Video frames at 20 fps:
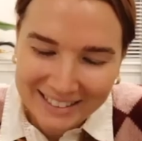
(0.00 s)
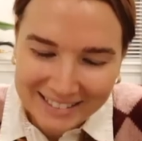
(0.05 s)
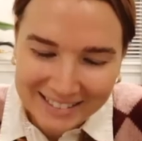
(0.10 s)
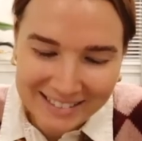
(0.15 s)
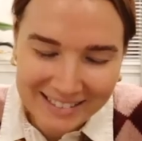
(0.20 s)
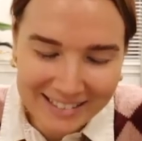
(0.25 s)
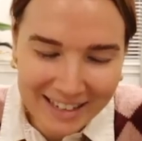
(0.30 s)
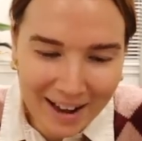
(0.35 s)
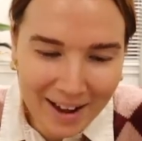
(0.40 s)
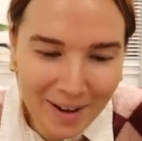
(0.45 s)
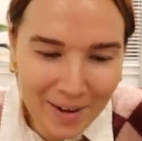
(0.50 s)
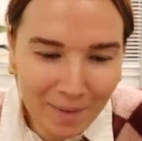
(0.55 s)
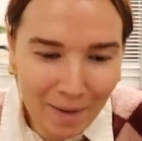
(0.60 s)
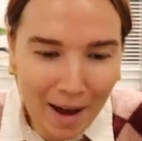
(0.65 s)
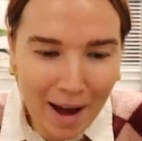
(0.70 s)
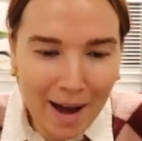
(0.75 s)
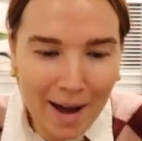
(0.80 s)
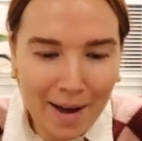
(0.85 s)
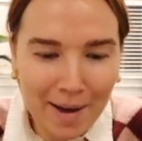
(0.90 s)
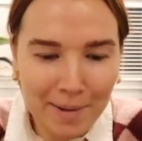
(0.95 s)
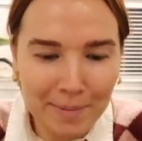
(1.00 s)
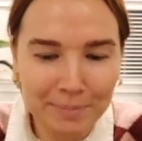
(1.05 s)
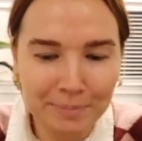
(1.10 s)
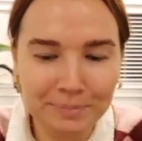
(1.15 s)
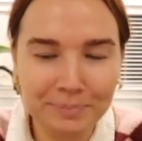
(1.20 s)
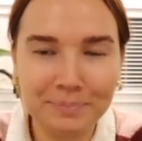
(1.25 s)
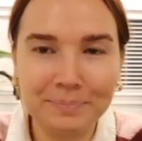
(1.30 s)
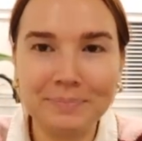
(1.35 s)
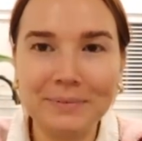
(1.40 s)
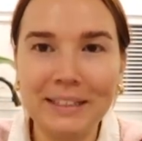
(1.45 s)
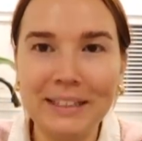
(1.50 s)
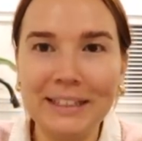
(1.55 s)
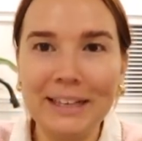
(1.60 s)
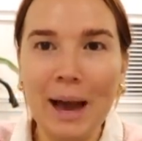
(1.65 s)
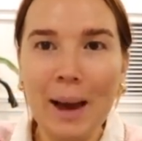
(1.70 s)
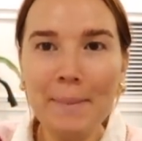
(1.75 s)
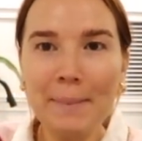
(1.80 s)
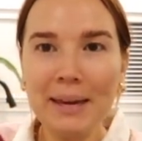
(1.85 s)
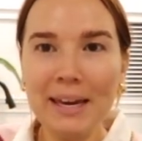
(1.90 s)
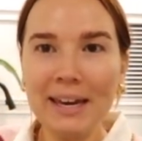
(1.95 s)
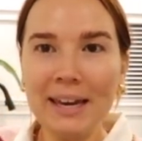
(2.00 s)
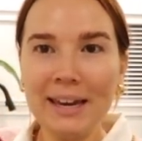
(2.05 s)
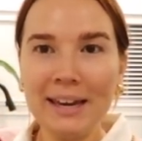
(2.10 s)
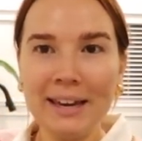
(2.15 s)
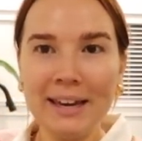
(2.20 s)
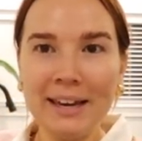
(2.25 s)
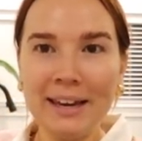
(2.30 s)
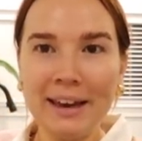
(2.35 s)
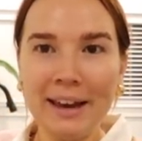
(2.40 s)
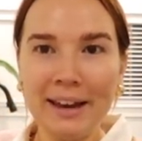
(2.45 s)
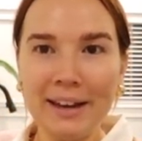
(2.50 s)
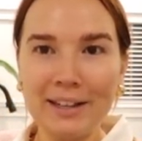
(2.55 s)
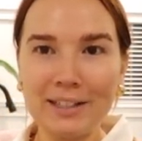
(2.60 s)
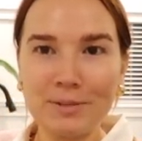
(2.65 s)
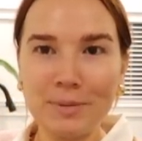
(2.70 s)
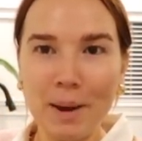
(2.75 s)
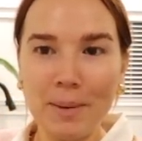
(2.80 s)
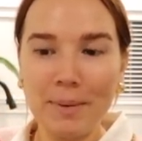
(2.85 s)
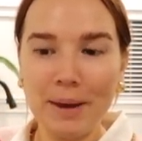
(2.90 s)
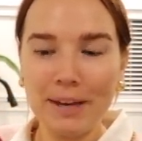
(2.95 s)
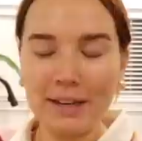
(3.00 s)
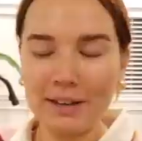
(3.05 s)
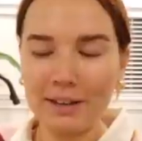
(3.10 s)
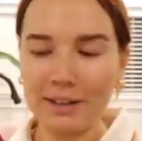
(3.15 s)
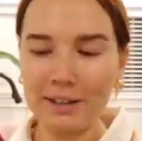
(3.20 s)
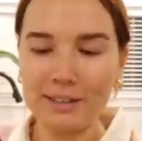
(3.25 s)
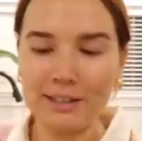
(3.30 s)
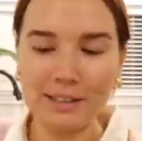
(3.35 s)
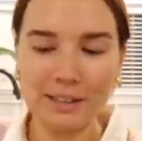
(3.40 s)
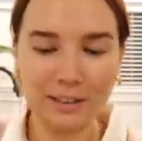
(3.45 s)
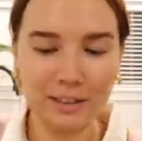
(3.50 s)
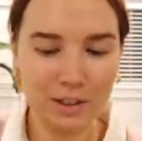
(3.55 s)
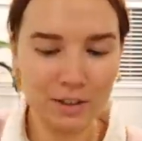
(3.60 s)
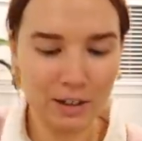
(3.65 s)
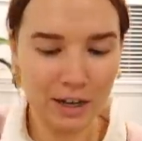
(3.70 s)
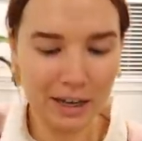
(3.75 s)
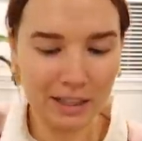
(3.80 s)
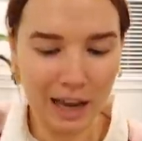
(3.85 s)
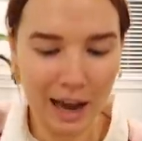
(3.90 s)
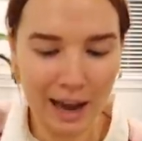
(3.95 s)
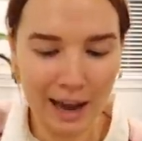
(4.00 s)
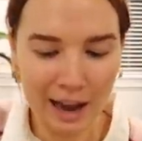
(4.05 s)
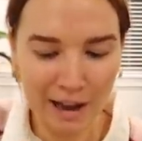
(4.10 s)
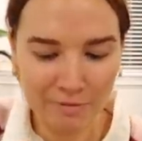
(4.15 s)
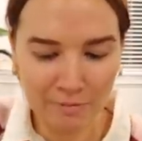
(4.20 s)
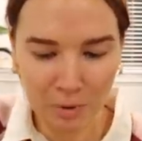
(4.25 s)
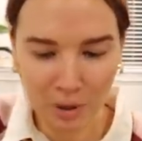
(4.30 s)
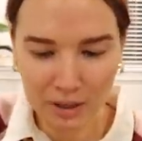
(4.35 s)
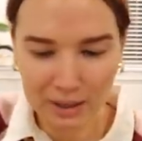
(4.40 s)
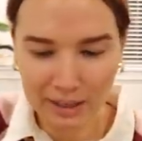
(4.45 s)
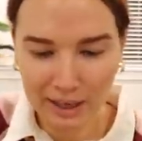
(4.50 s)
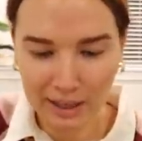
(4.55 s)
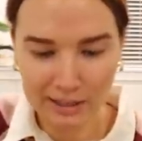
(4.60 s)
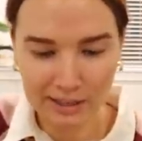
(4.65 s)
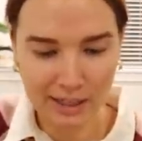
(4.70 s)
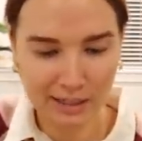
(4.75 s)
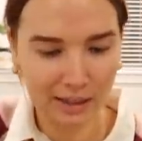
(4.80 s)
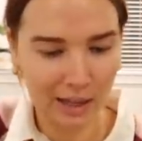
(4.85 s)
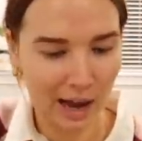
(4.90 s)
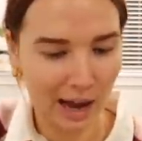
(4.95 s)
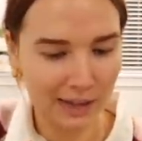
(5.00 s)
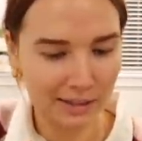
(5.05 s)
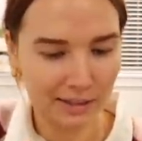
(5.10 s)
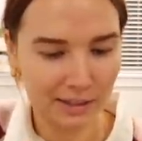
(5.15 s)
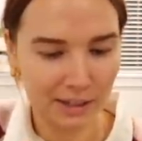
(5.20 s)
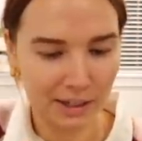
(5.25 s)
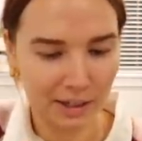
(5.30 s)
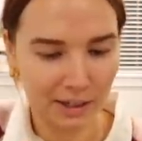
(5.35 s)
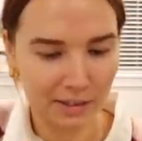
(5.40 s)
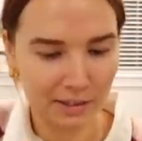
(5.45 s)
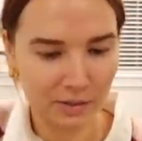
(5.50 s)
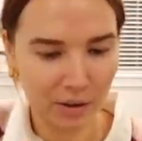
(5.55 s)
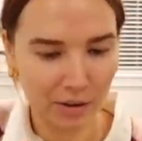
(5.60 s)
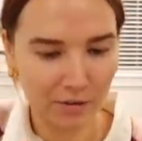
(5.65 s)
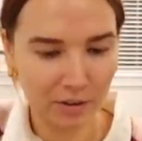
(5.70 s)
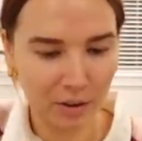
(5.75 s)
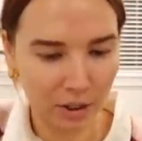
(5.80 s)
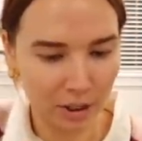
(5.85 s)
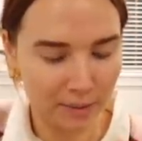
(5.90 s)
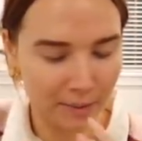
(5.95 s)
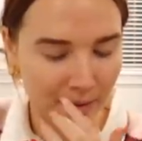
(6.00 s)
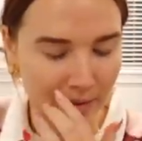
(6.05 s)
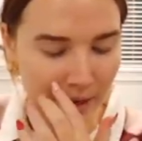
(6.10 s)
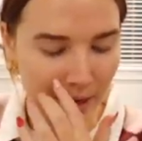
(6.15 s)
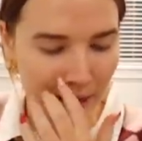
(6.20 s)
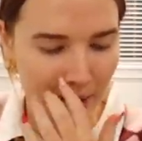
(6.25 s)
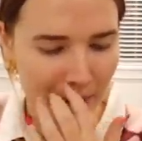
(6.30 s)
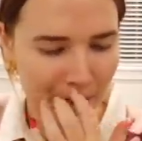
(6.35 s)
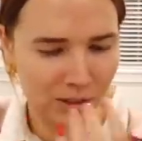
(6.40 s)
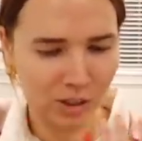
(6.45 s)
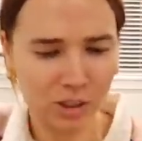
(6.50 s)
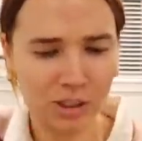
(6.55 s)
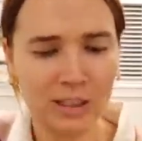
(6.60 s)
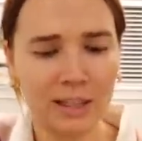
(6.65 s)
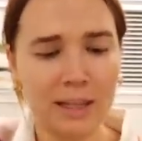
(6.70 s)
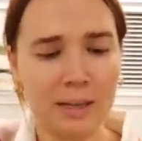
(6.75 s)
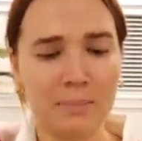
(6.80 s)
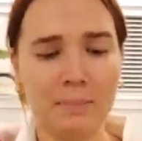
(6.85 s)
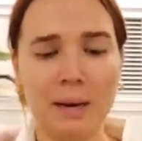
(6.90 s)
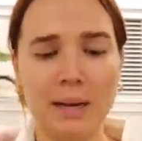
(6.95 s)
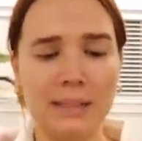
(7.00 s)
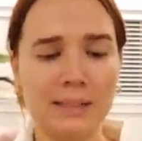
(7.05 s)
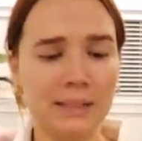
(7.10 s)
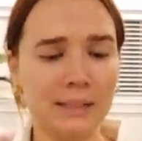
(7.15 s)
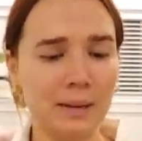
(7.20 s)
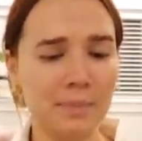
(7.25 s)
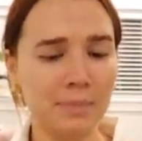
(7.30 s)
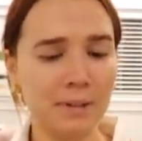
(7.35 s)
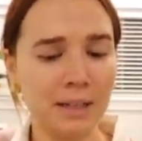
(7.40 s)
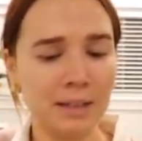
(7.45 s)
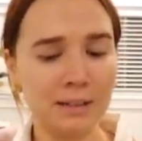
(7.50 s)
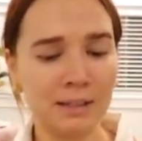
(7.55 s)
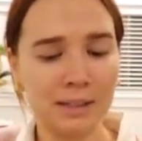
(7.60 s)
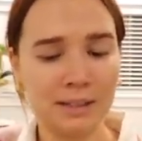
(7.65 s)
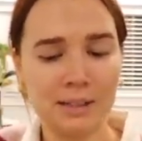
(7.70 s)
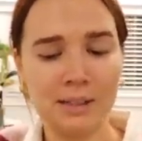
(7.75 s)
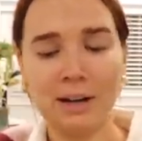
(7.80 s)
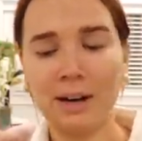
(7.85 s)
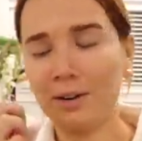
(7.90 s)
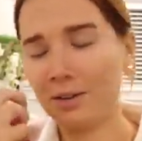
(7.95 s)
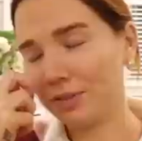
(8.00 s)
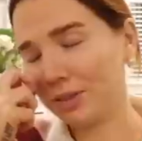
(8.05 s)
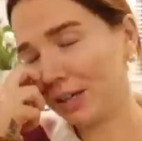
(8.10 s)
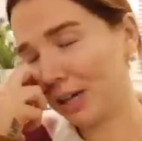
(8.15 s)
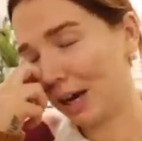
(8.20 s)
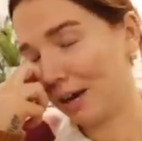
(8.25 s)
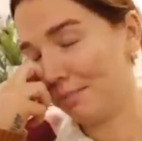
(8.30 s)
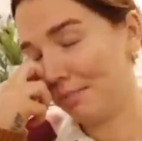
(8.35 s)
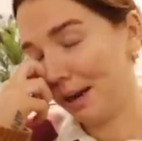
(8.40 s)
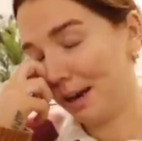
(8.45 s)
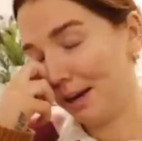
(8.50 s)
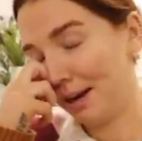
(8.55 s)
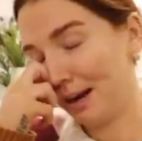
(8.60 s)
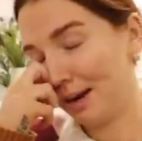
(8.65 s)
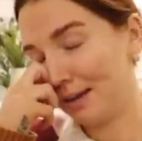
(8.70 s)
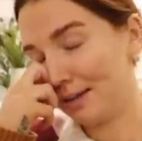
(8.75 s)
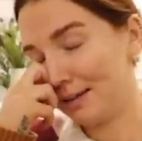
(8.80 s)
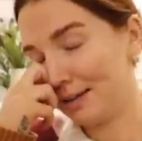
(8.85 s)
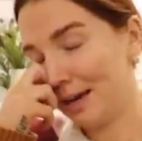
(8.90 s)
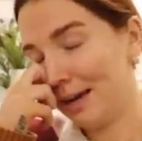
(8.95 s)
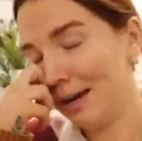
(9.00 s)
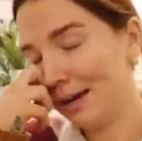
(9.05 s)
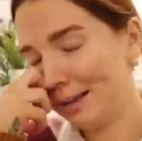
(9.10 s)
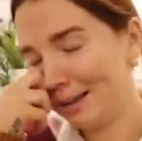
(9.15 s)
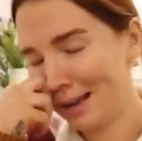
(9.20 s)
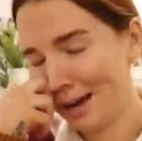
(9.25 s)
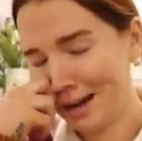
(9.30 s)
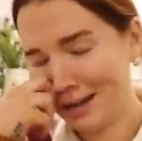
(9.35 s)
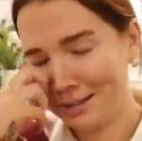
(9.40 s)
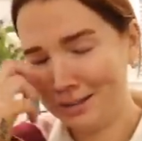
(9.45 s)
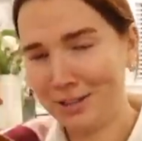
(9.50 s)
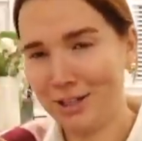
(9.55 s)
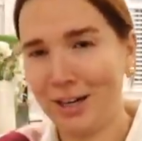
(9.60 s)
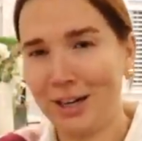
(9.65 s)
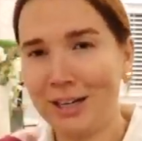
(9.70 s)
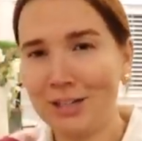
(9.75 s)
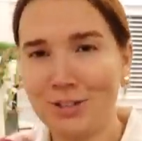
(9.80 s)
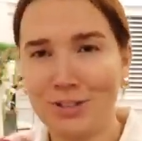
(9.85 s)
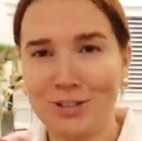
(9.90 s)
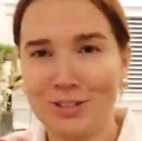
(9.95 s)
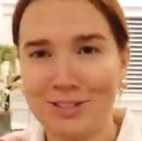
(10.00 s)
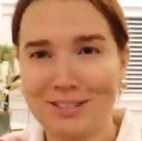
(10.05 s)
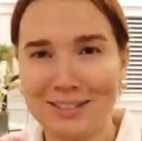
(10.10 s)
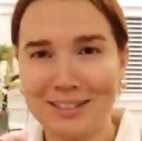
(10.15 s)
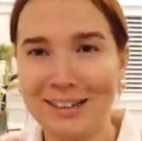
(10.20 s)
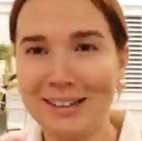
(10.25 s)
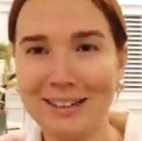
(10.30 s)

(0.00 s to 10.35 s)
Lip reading: So, yummy. Here's my baked goods loot. I have more than I did last year, so I feel good about that. I actually like made something this year. I don't think I made anything last year. I just